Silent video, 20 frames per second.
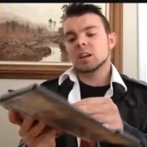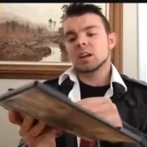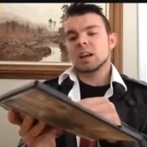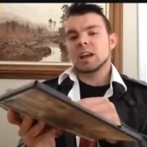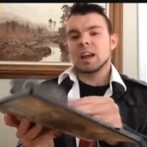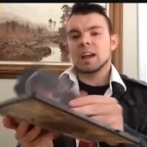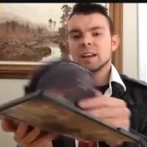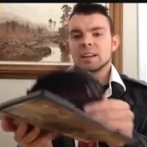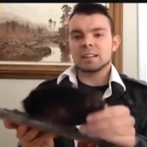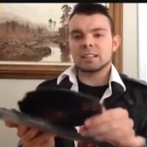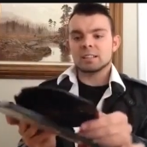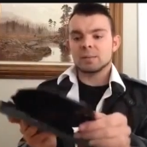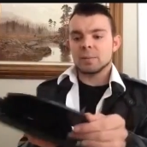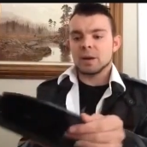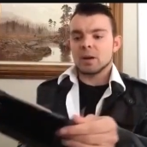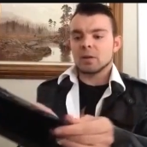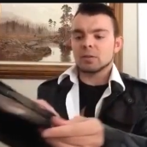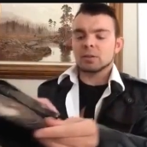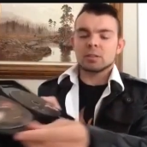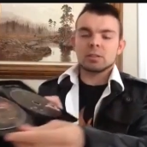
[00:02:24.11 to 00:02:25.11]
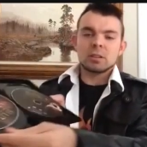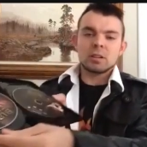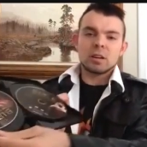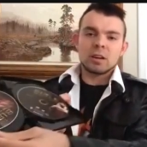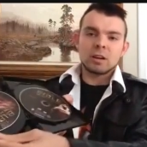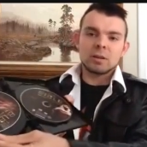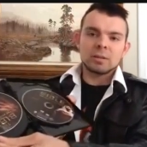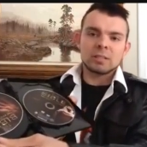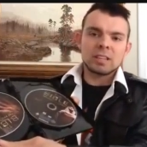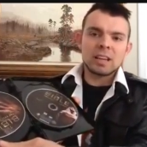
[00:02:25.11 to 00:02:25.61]
and it's about uh,
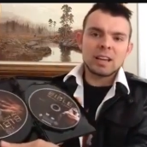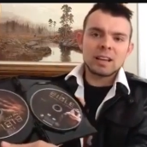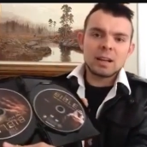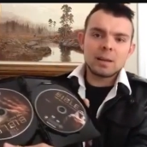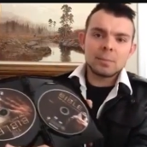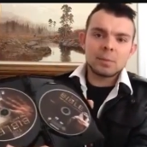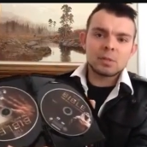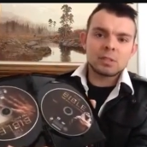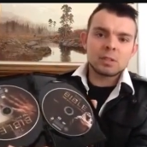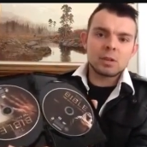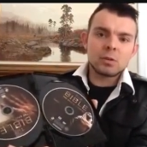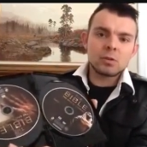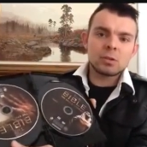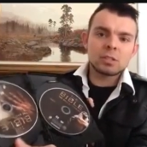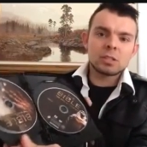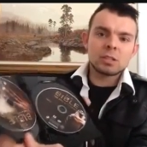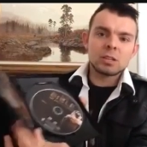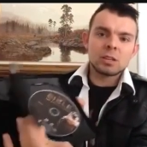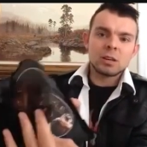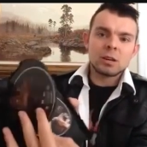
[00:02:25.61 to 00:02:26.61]
10 episodes